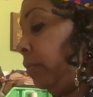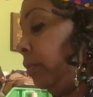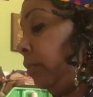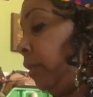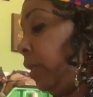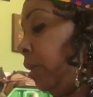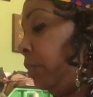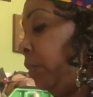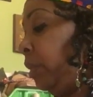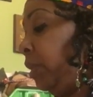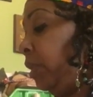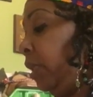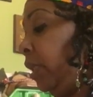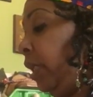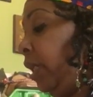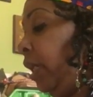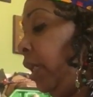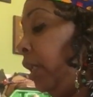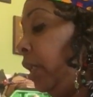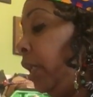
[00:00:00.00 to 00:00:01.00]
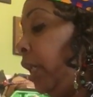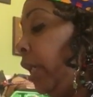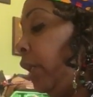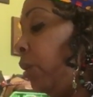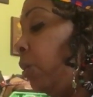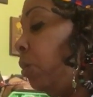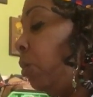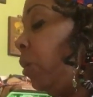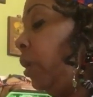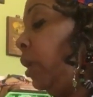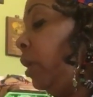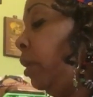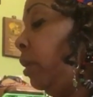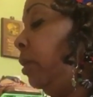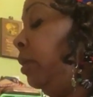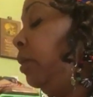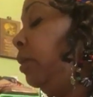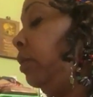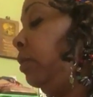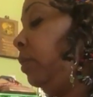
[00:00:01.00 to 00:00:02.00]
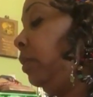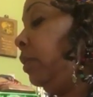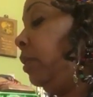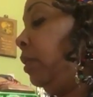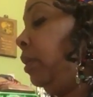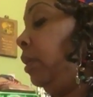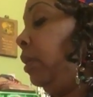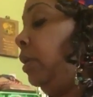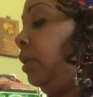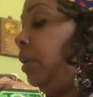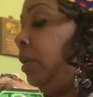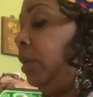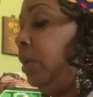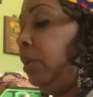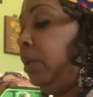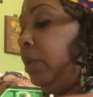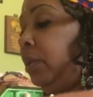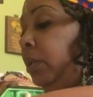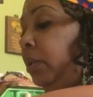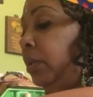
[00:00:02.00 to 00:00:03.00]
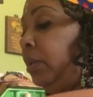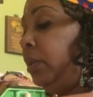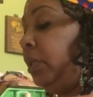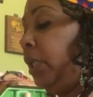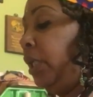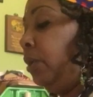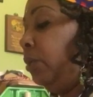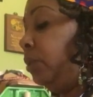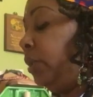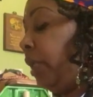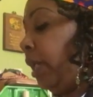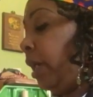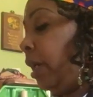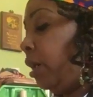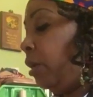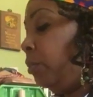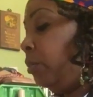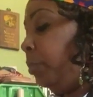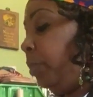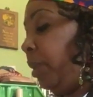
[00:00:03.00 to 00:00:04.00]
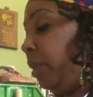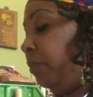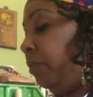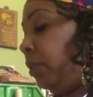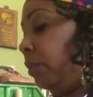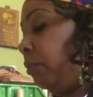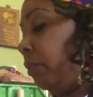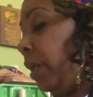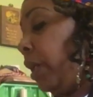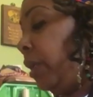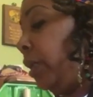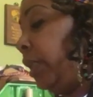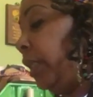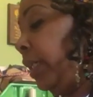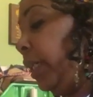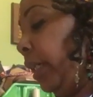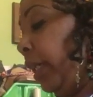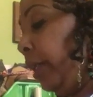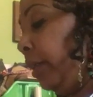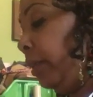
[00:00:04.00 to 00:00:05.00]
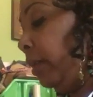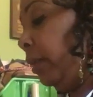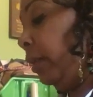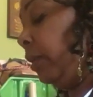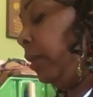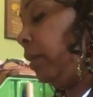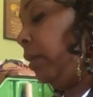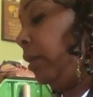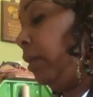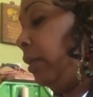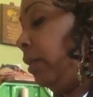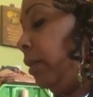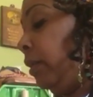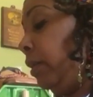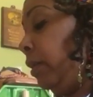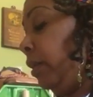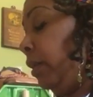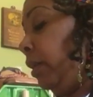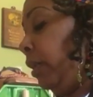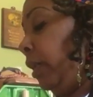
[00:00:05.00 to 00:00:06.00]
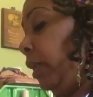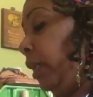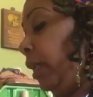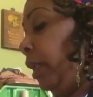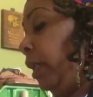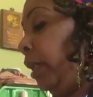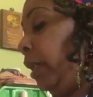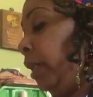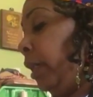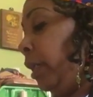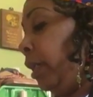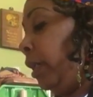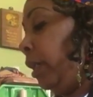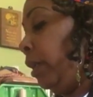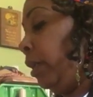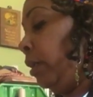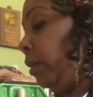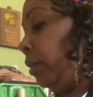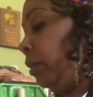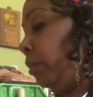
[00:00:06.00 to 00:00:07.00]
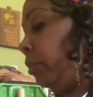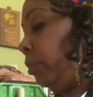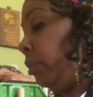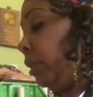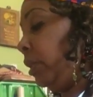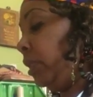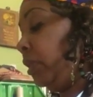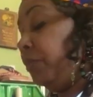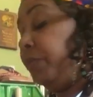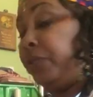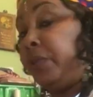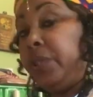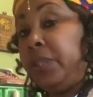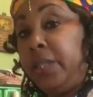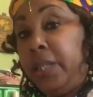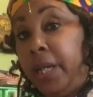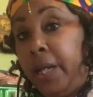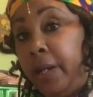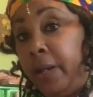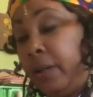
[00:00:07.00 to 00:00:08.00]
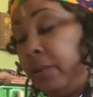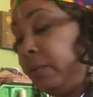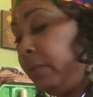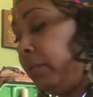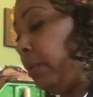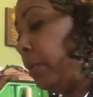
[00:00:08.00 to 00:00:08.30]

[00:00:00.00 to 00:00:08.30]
Coming to the end of that corner, needle down, pivot around again, and press the foot down.